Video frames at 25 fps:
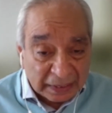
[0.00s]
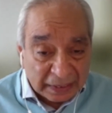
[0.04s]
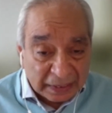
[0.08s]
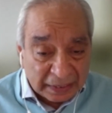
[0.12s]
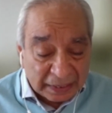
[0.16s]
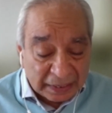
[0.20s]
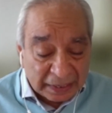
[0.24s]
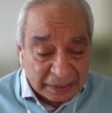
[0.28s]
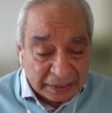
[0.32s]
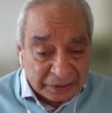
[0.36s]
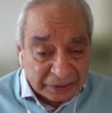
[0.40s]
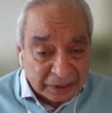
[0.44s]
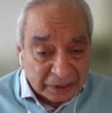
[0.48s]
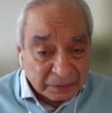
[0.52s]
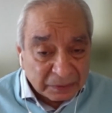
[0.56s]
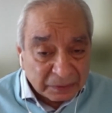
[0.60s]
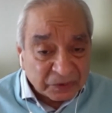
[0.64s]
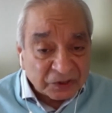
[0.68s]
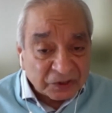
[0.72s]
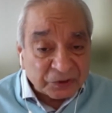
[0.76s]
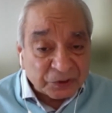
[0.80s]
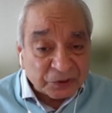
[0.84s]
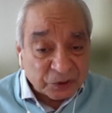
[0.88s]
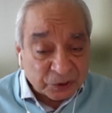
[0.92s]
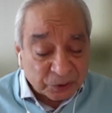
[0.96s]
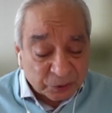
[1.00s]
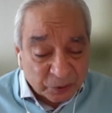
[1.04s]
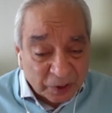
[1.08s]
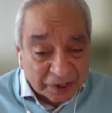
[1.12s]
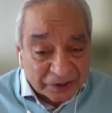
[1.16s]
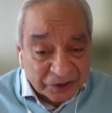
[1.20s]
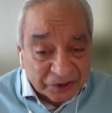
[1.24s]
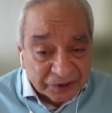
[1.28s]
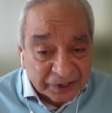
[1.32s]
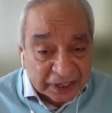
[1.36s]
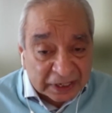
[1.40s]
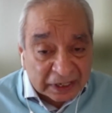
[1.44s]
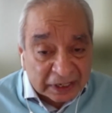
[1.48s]
in terms of
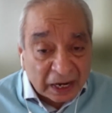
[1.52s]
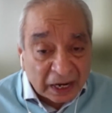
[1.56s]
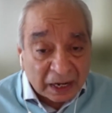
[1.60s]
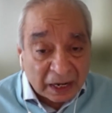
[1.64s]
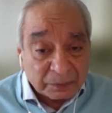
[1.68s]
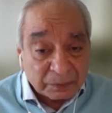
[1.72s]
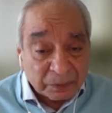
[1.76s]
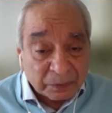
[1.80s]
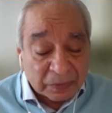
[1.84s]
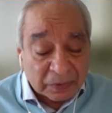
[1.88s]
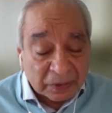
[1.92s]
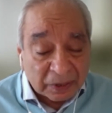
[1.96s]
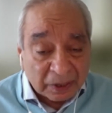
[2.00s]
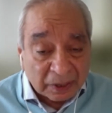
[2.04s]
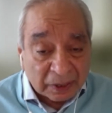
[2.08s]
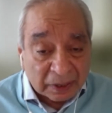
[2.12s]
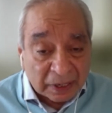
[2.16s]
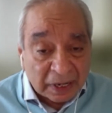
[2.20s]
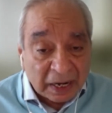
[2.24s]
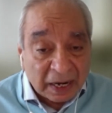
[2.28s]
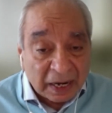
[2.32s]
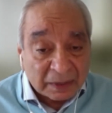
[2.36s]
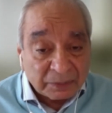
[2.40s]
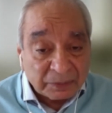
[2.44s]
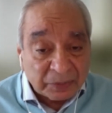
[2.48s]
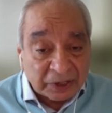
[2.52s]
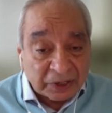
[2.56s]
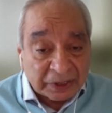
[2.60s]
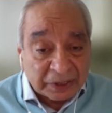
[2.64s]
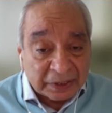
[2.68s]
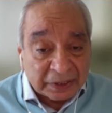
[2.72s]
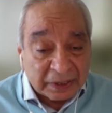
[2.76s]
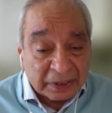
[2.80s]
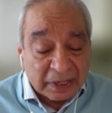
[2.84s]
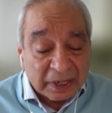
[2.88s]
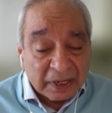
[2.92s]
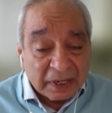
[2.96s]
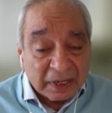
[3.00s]
sequestering carbon,
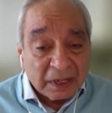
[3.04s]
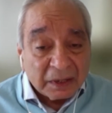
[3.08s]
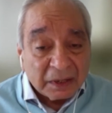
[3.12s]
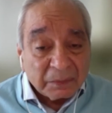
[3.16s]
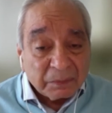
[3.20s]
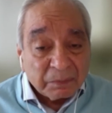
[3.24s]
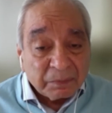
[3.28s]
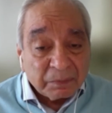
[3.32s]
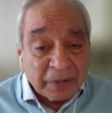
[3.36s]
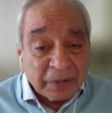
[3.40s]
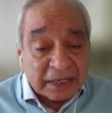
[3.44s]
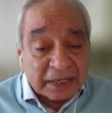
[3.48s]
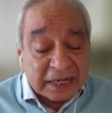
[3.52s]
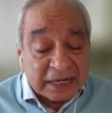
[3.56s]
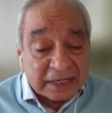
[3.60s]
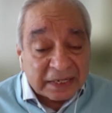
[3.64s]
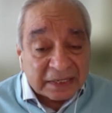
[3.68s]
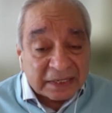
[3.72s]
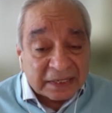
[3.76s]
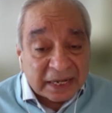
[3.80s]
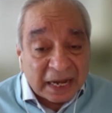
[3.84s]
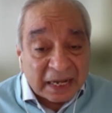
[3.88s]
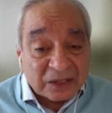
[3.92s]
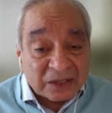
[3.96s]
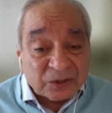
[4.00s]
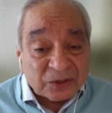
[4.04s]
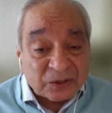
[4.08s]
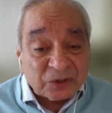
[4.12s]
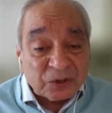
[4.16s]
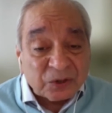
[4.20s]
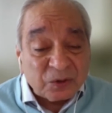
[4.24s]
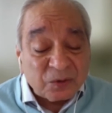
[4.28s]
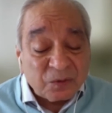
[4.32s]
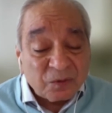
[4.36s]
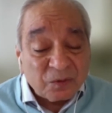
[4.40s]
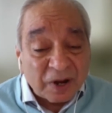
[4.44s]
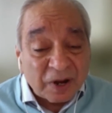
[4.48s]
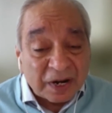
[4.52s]
but it is also
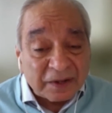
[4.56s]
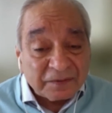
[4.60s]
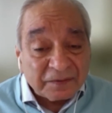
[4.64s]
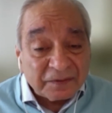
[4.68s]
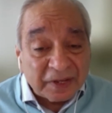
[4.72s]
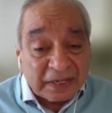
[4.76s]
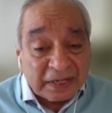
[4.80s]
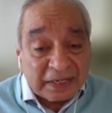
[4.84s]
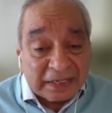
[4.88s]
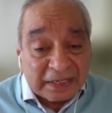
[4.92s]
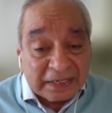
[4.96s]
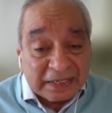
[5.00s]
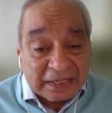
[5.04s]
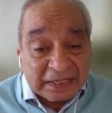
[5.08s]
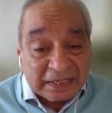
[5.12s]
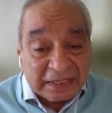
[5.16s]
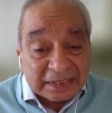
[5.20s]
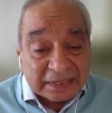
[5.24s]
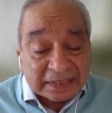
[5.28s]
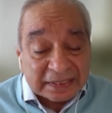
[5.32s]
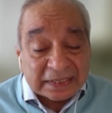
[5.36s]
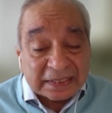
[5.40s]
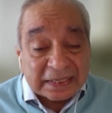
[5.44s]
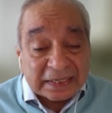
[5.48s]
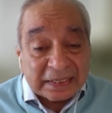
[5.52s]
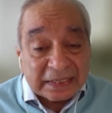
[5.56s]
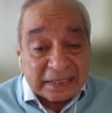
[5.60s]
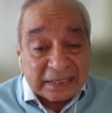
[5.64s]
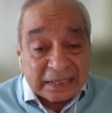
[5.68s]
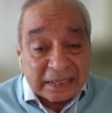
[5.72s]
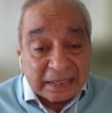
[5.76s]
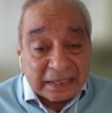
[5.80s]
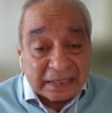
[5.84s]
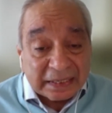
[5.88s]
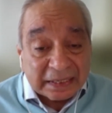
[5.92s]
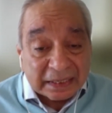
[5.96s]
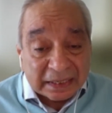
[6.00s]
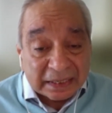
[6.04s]
one of the least
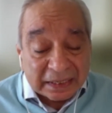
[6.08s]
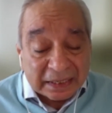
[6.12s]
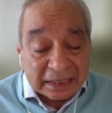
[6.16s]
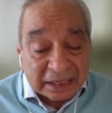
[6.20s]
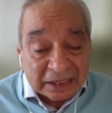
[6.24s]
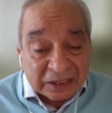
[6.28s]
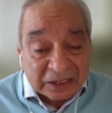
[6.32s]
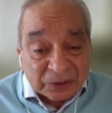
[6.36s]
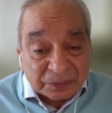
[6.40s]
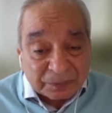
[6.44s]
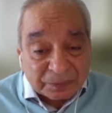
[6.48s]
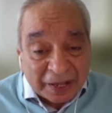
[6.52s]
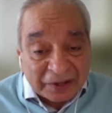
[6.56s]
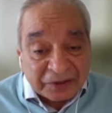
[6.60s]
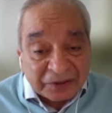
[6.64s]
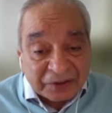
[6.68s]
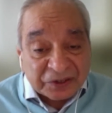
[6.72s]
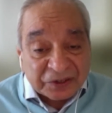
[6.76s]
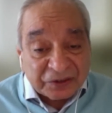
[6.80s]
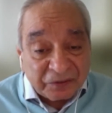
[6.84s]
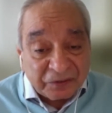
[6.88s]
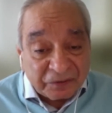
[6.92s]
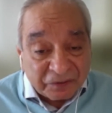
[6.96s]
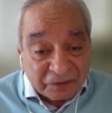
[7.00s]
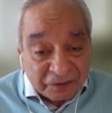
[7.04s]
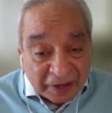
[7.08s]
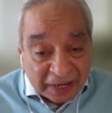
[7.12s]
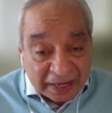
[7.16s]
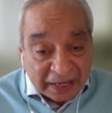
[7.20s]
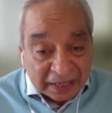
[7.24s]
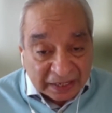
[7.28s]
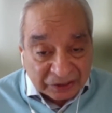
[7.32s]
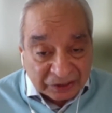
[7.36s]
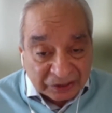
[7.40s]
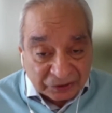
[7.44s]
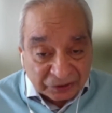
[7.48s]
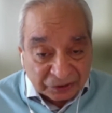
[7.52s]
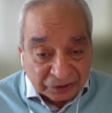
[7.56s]
expensive
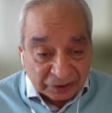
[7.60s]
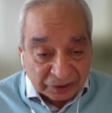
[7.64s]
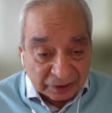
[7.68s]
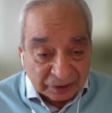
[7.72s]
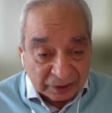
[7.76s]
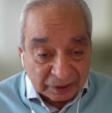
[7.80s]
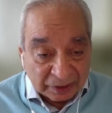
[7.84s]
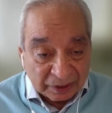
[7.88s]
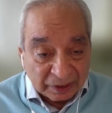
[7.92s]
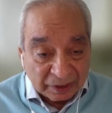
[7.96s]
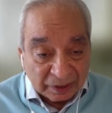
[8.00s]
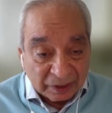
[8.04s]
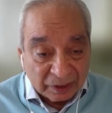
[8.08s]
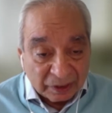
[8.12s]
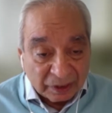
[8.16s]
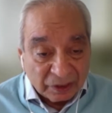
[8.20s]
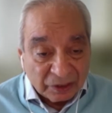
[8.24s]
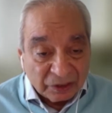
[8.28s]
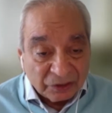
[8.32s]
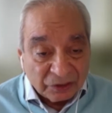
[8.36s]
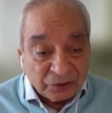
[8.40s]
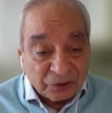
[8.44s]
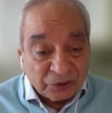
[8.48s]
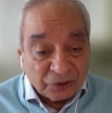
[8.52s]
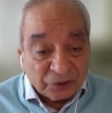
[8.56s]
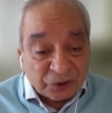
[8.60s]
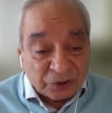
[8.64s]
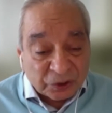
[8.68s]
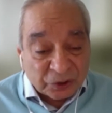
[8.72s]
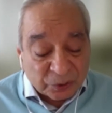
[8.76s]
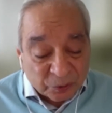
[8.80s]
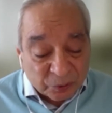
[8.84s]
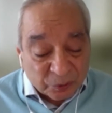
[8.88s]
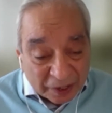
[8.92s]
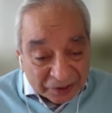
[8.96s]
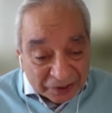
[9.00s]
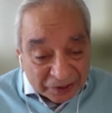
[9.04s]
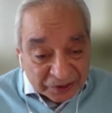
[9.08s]
ways to
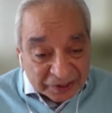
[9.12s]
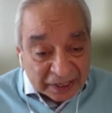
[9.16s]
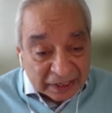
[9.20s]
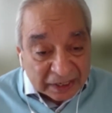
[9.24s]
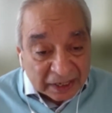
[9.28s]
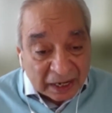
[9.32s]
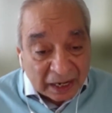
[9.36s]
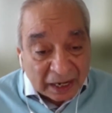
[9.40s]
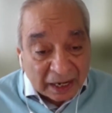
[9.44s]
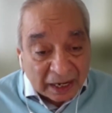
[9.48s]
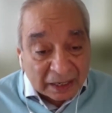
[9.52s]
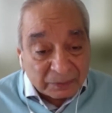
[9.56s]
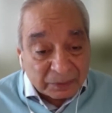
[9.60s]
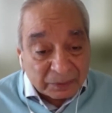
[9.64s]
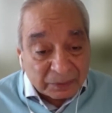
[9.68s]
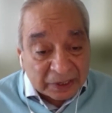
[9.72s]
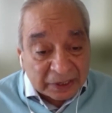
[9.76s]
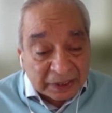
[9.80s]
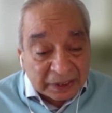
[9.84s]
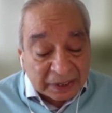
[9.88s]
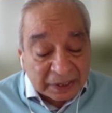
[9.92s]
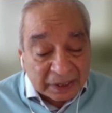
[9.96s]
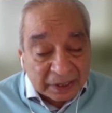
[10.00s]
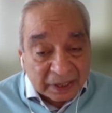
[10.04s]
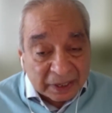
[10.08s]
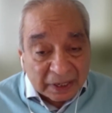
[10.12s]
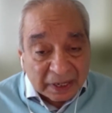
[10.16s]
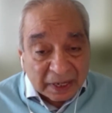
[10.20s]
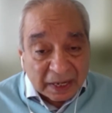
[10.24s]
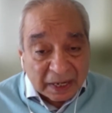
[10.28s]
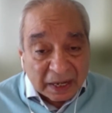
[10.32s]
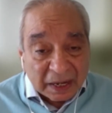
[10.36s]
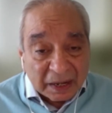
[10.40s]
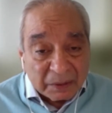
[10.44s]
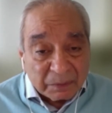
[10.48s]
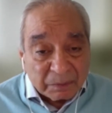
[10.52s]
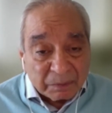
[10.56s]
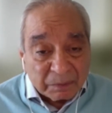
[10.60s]
sequester carbon,
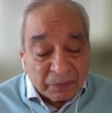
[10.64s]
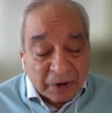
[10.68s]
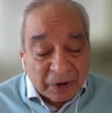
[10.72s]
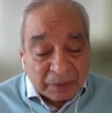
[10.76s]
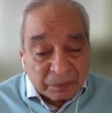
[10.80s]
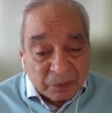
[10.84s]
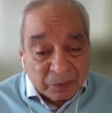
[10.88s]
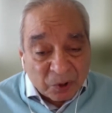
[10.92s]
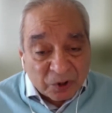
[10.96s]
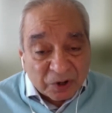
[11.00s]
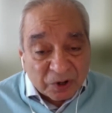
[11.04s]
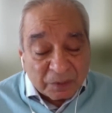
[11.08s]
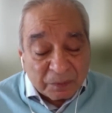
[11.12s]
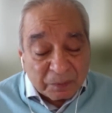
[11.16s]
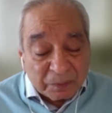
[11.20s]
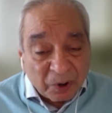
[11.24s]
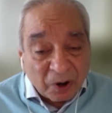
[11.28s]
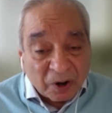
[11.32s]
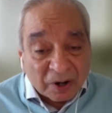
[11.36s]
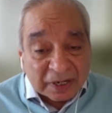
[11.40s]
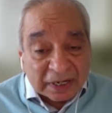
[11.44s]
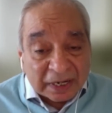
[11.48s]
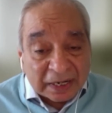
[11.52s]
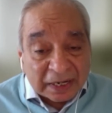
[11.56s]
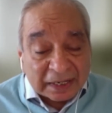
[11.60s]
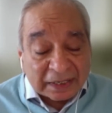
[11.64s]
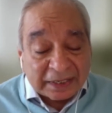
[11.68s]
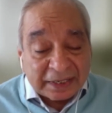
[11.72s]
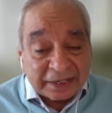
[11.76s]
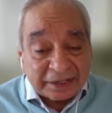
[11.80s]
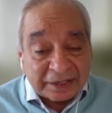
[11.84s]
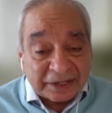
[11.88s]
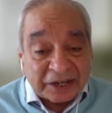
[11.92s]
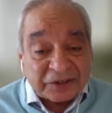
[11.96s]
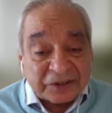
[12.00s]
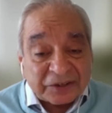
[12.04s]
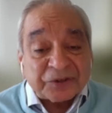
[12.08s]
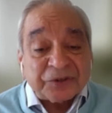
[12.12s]
but more importantly,
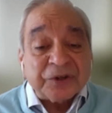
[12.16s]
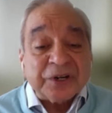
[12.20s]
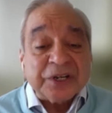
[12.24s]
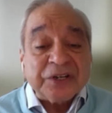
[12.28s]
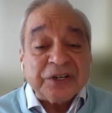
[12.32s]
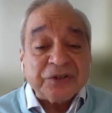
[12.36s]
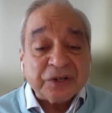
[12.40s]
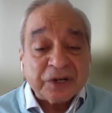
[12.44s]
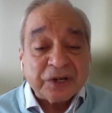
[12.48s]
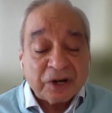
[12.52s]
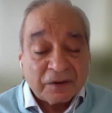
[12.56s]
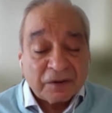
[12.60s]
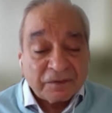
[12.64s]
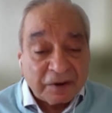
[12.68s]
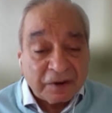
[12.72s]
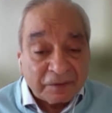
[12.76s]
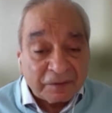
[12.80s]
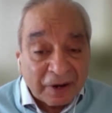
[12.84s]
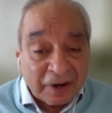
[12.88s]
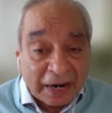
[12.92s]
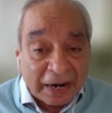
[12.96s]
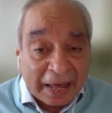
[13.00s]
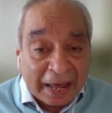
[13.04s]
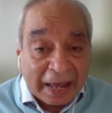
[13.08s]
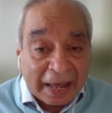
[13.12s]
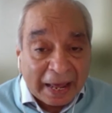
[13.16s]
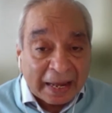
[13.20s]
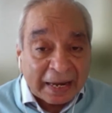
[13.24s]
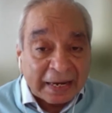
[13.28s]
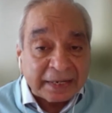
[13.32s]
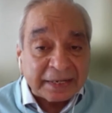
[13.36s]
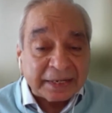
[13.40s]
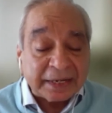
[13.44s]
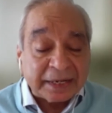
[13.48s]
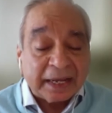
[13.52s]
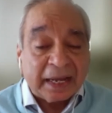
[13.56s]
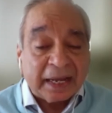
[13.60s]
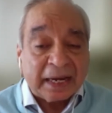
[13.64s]
restoration of our land
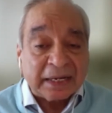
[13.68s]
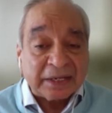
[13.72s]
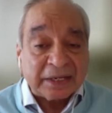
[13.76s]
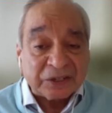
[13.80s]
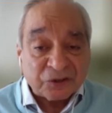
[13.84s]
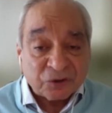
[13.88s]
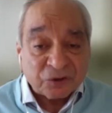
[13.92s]
and